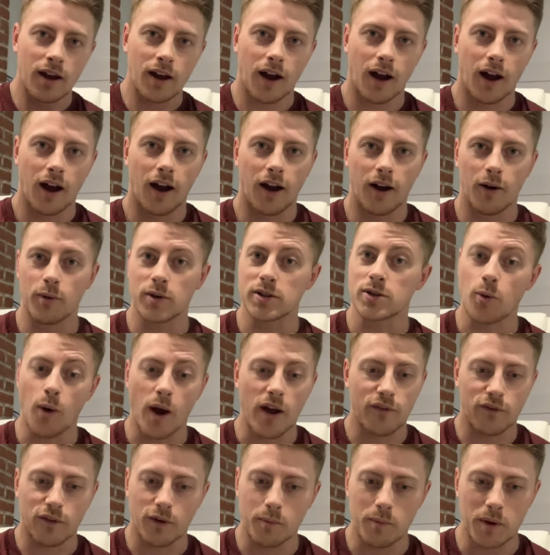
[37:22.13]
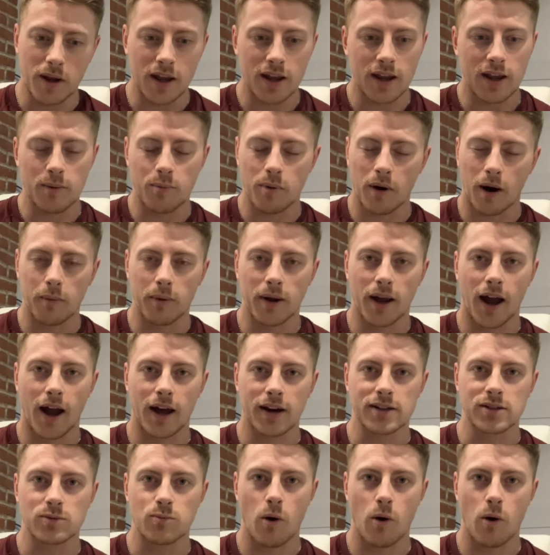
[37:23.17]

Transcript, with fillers: uh, was away from me, he probably had his